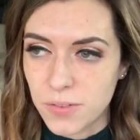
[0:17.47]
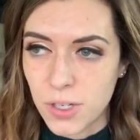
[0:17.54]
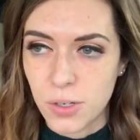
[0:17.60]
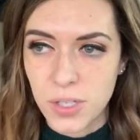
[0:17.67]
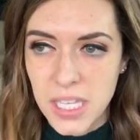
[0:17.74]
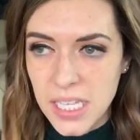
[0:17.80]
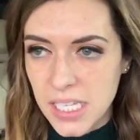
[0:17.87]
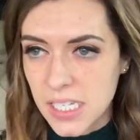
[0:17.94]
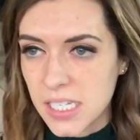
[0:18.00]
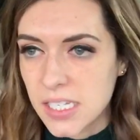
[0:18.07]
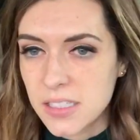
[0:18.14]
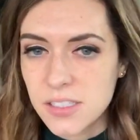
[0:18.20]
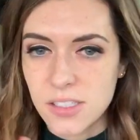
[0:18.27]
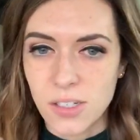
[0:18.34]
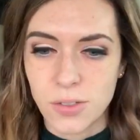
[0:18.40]
No
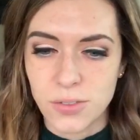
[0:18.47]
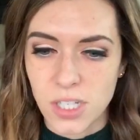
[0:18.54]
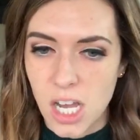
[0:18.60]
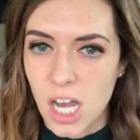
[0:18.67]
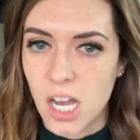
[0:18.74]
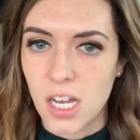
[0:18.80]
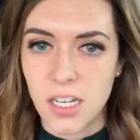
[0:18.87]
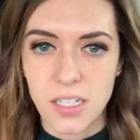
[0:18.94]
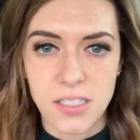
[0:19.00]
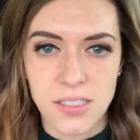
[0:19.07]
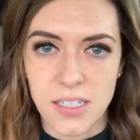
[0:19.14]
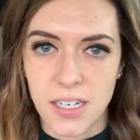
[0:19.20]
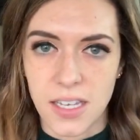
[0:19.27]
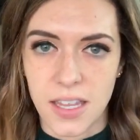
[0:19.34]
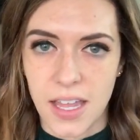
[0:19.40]
kids, no dogs,
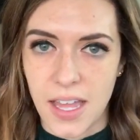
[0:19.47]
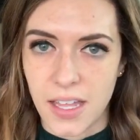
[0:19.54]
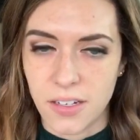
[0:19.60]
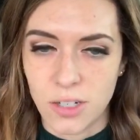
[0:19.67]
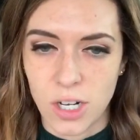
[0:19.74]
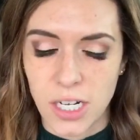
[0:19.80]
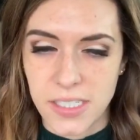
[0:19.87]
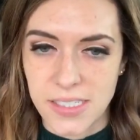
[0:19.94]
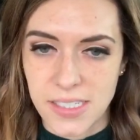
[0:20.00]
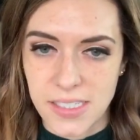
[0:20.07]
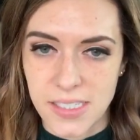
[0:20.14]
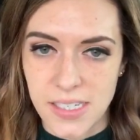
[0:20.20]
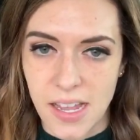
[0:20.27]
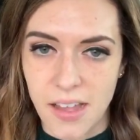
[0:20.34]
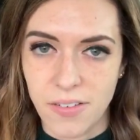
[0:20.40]
none of that crazy
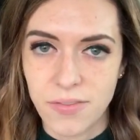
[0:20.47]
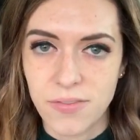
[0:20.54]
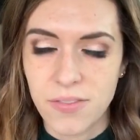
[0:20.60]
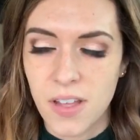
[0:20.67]
stuff.